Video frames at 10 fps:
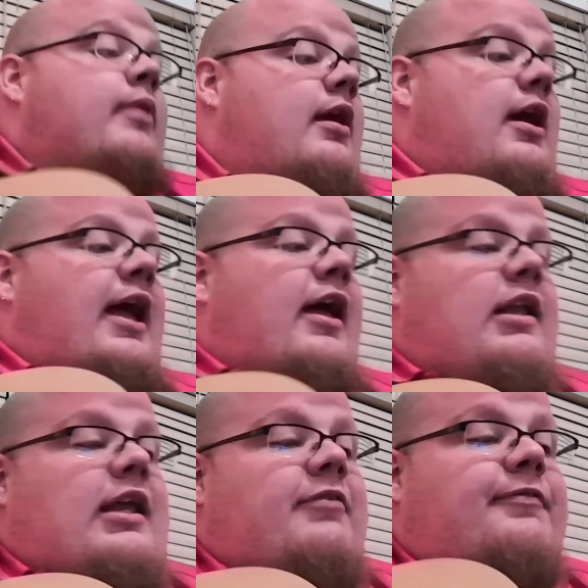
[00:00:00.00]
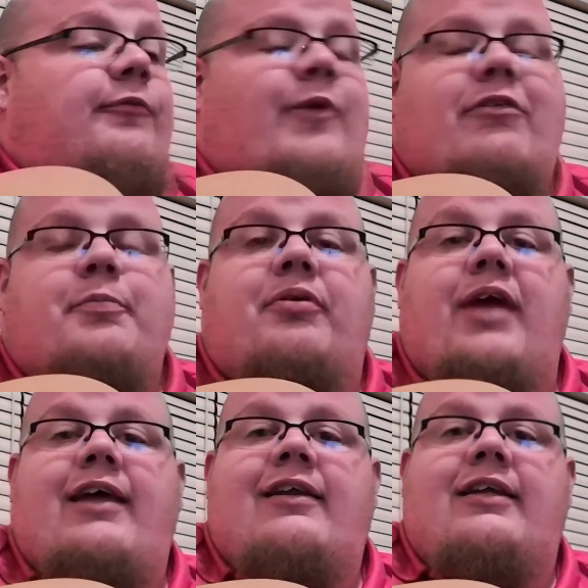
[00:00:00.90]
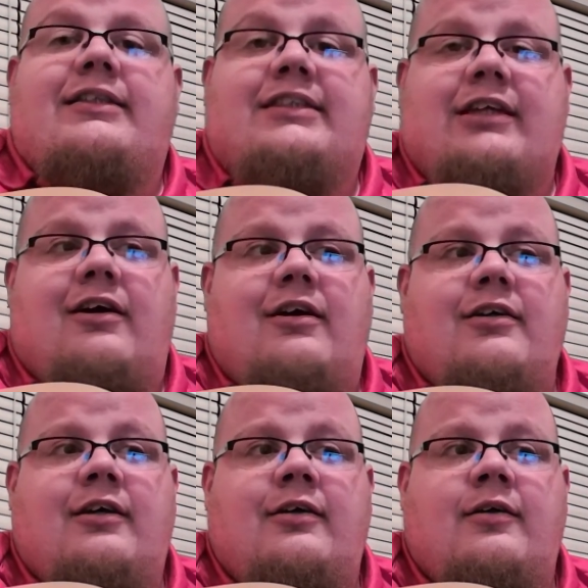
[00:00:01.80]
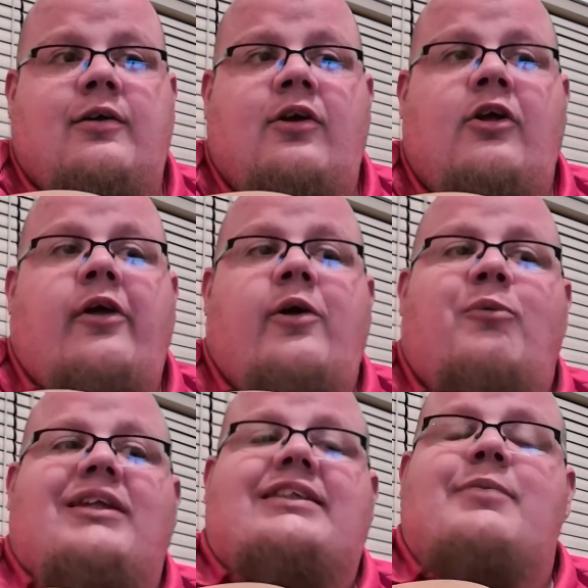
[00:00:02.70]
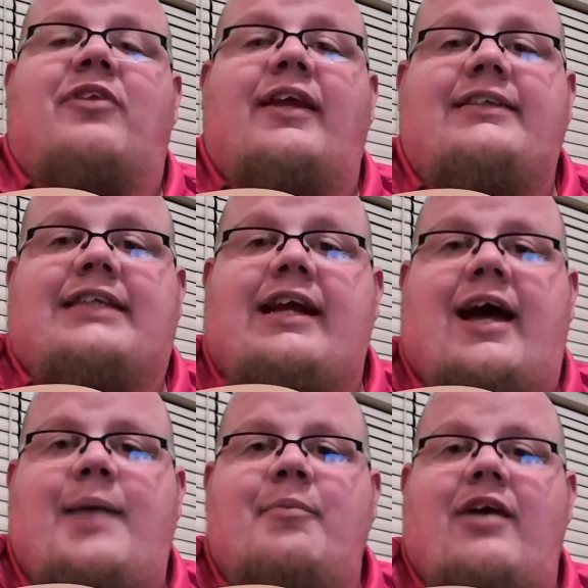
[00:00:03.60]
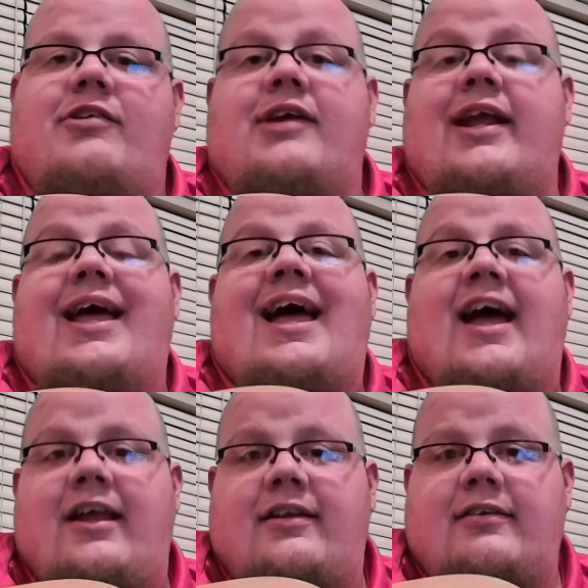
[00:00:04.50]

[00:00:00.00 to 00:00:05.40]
And if we were playing this song, what's some things that I might try to add?